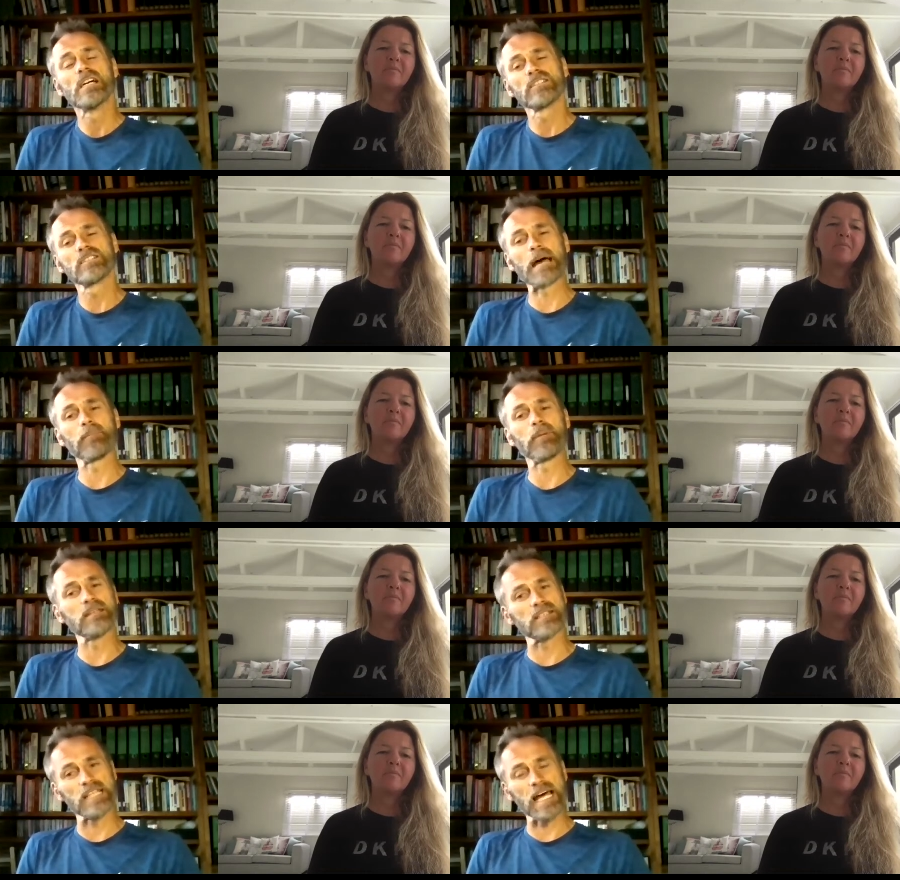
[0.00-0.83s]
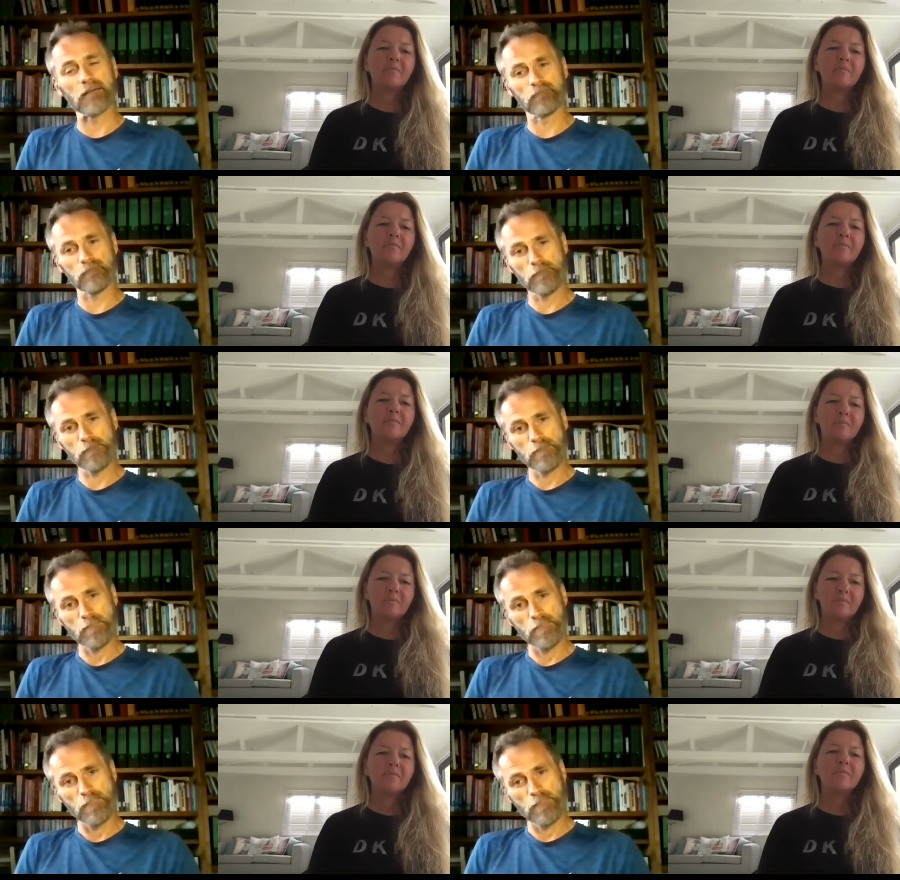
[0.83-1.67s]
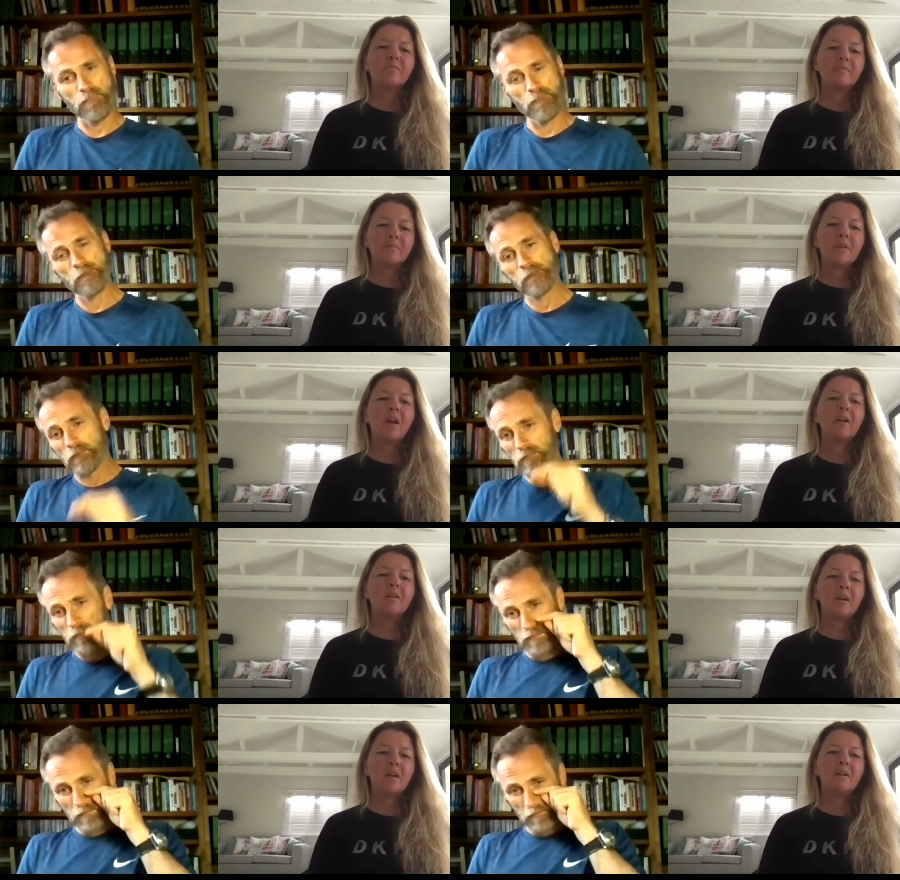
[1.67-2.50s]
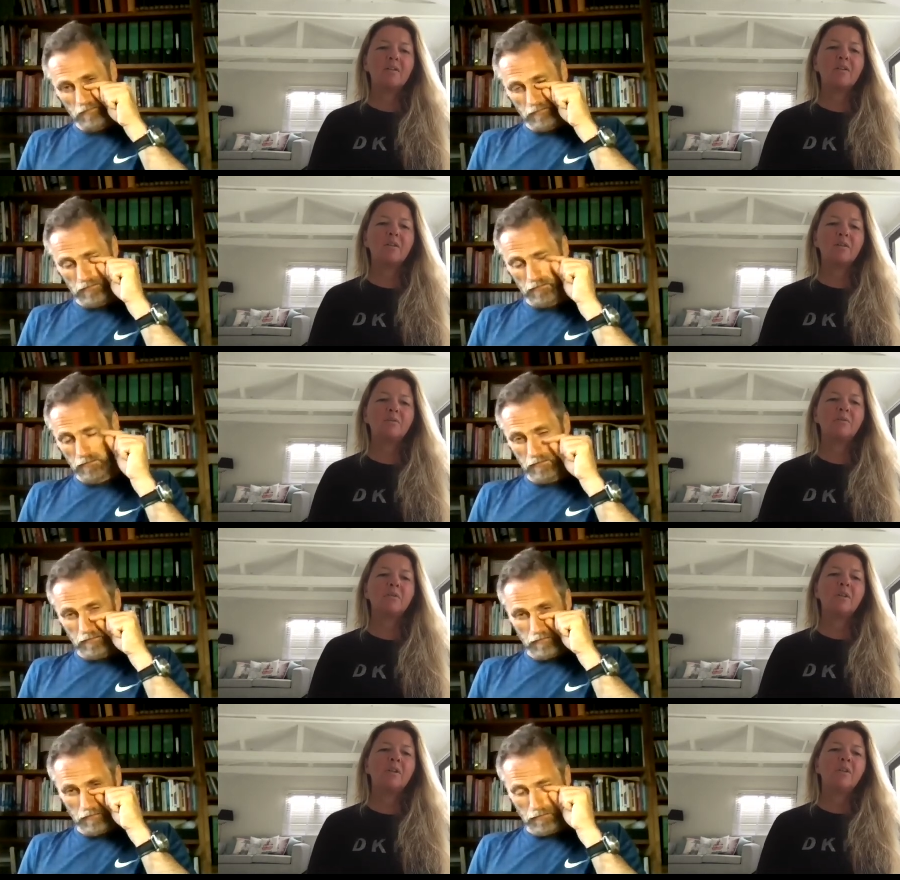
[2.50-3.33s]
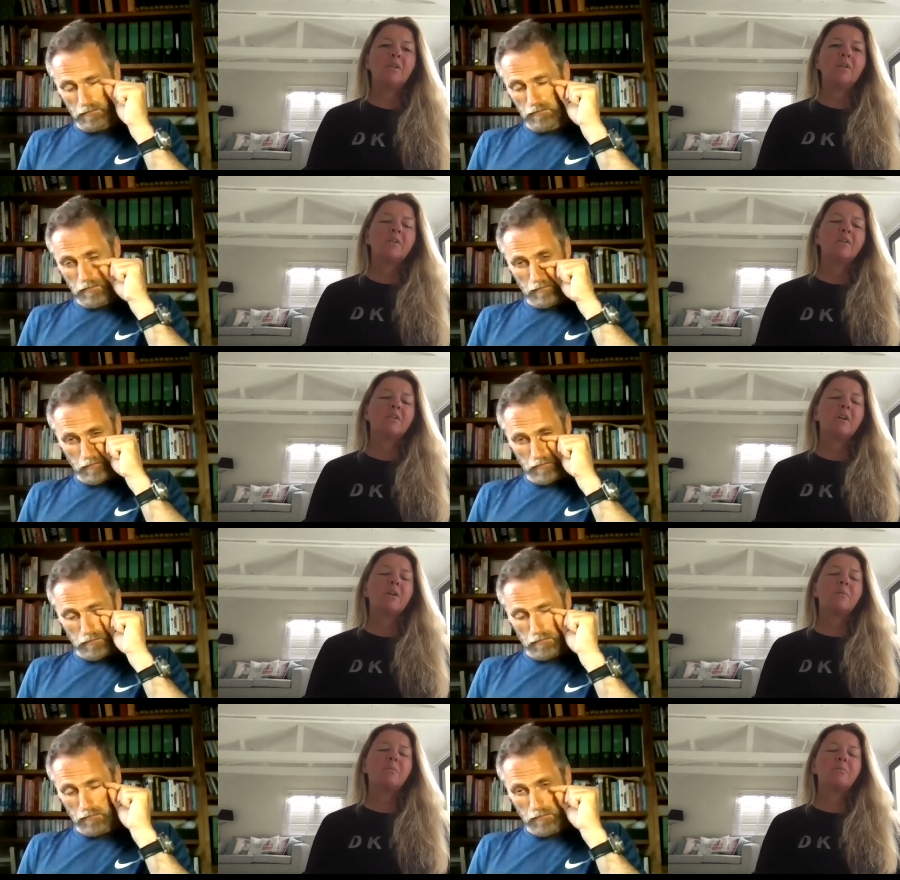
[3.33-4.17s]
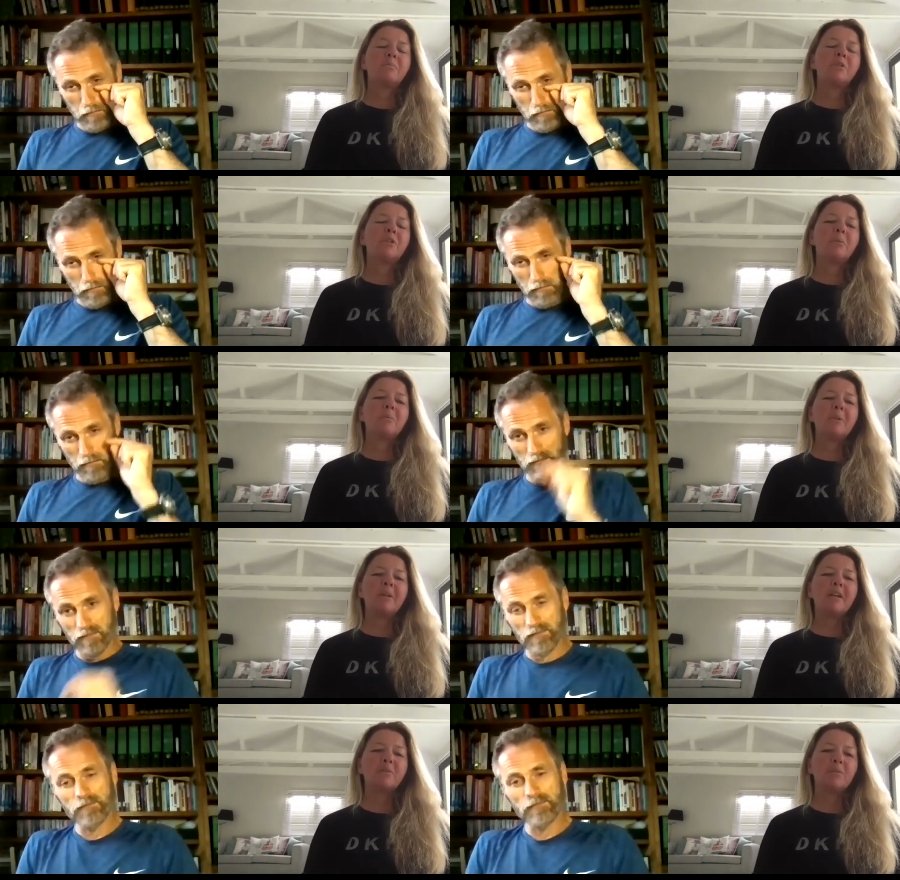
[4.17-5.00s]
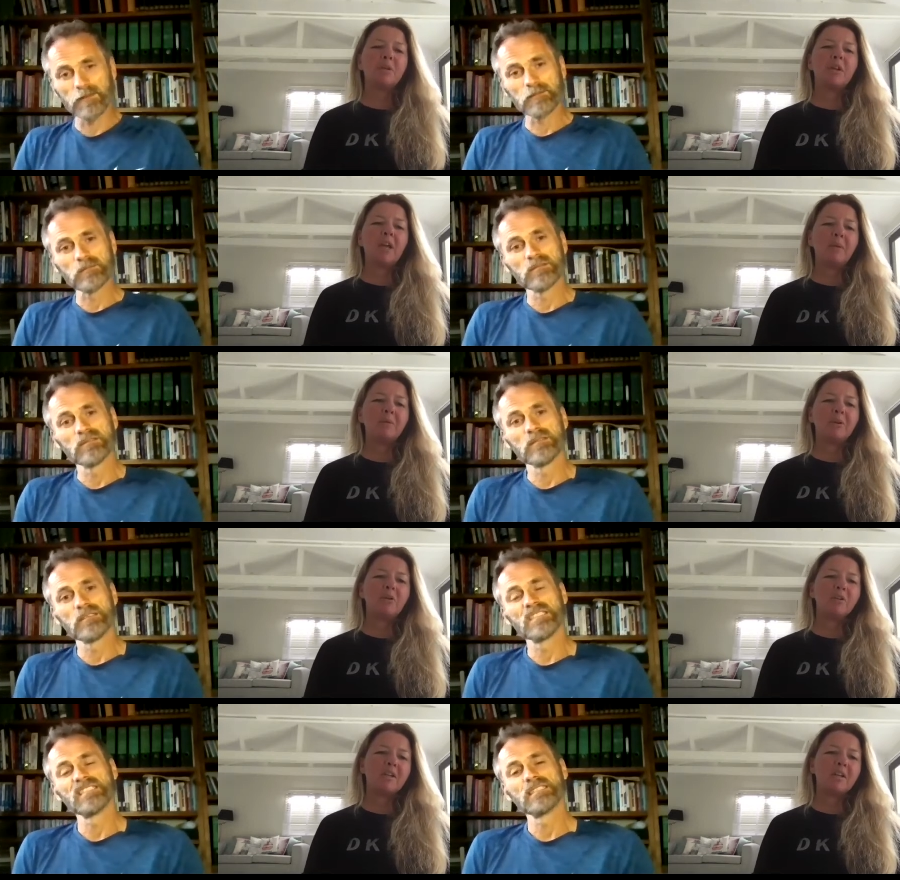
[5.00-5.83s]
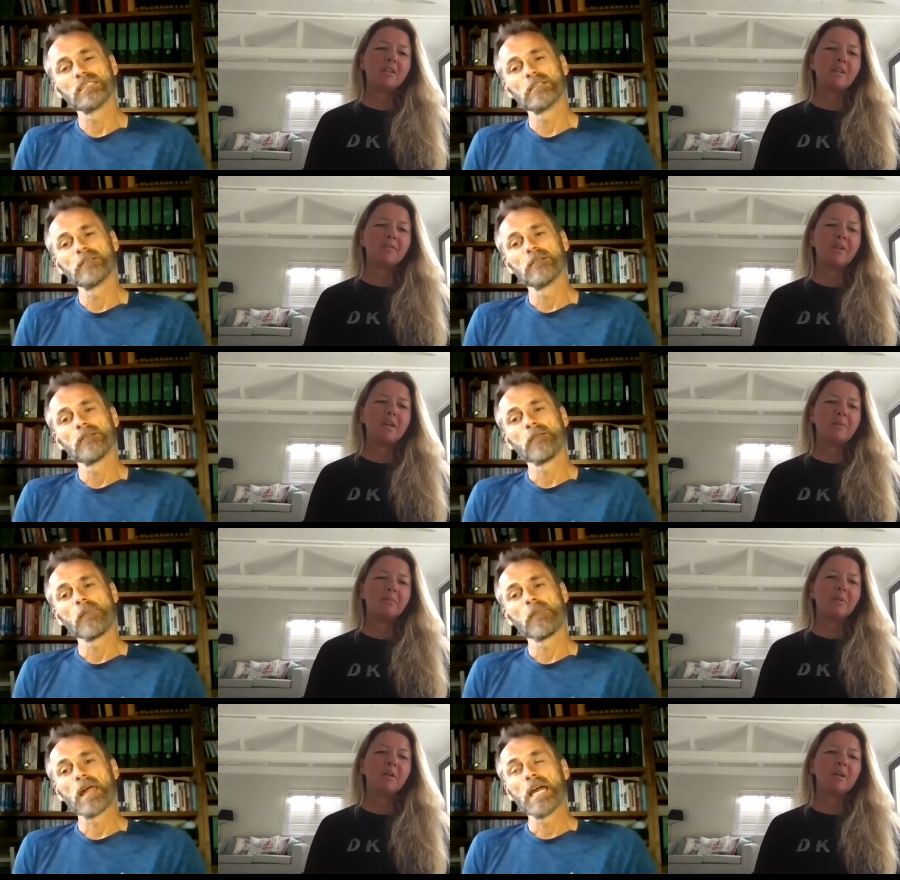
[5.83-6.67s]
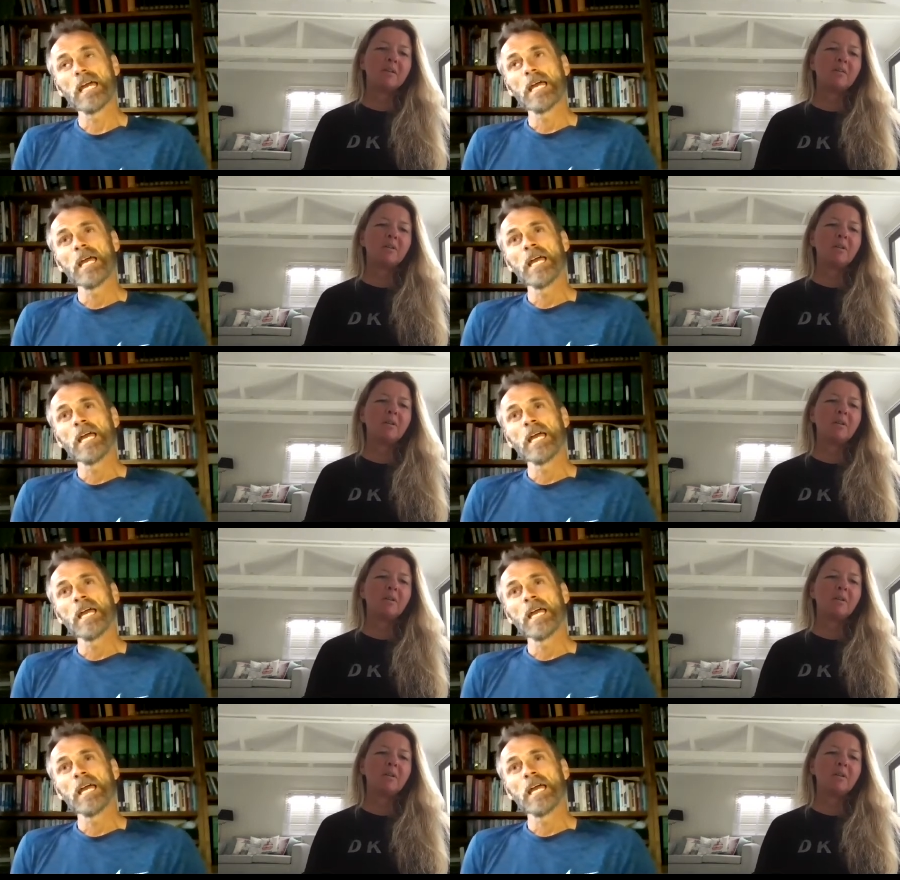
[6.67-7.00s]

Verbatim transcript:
Speaker 1: tap into that.
Speaker 2: Okay, cool. So presumably that's when you came across SFM. And